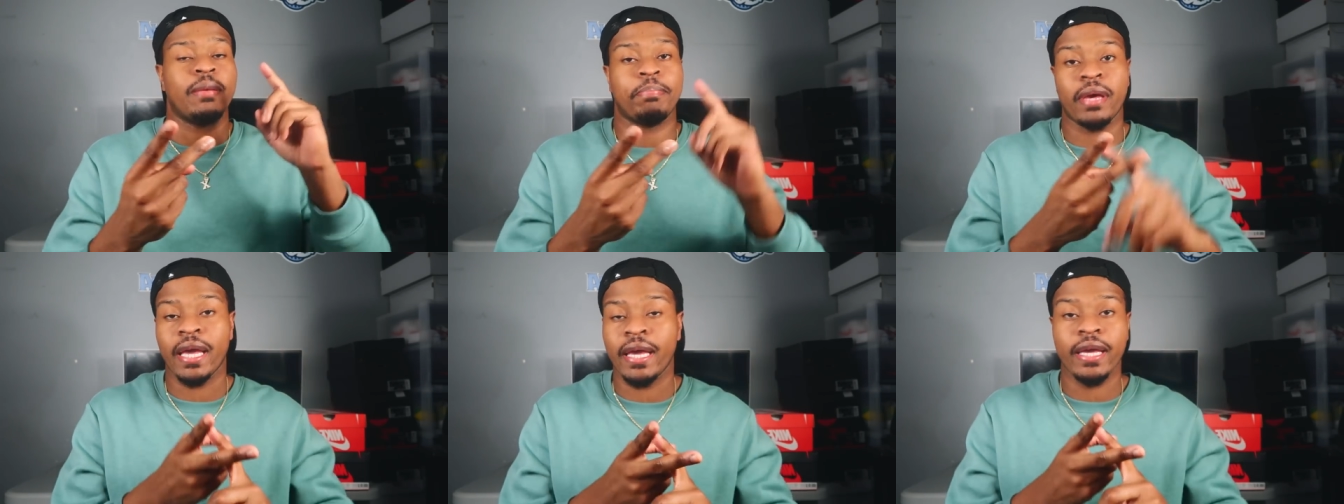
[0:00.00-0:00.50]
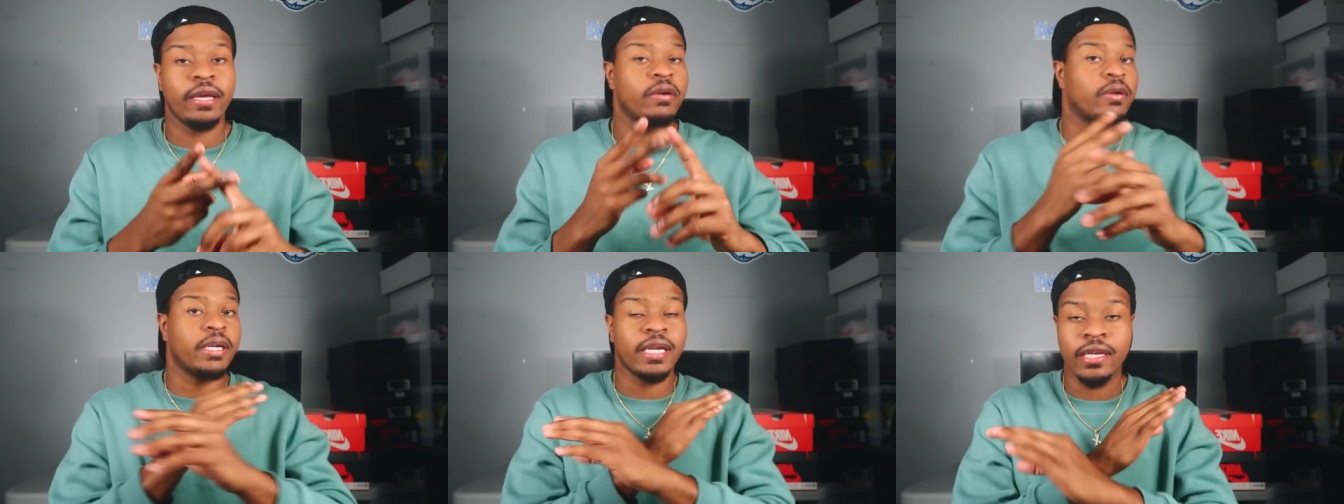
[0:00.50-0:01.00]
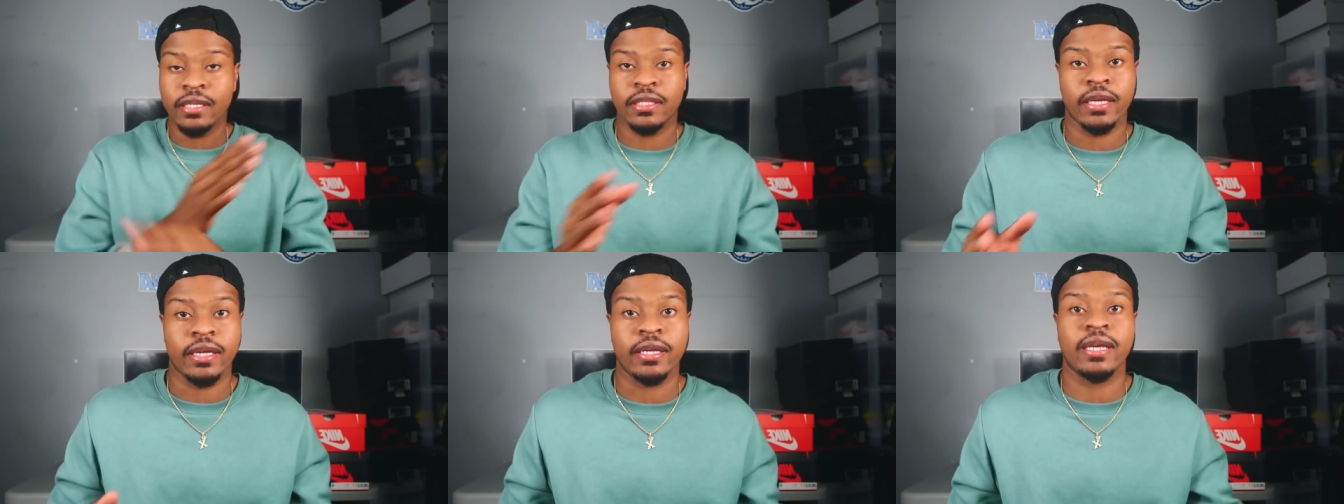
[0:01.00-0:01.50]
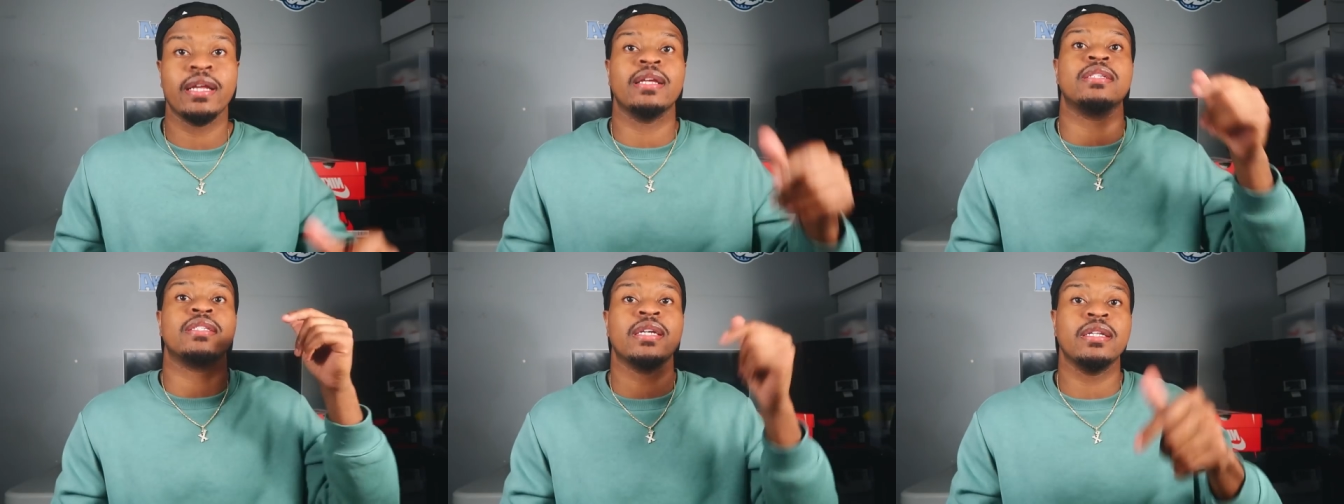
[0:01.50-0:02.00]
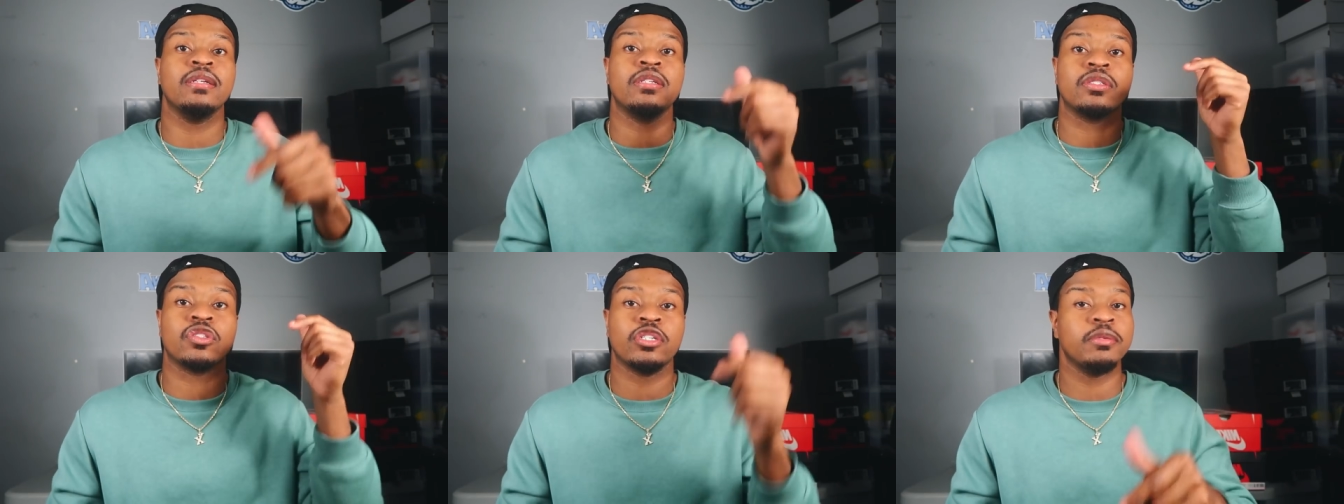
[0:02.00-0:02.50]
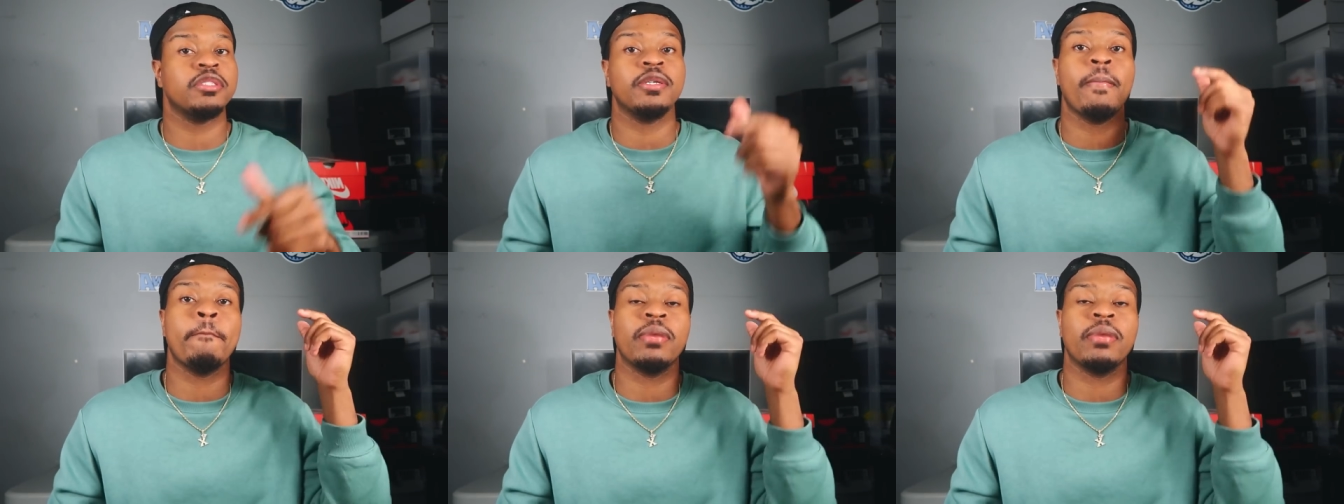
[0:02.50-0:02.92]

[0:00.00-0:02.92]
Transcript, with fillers: paint, or anything, it is in the description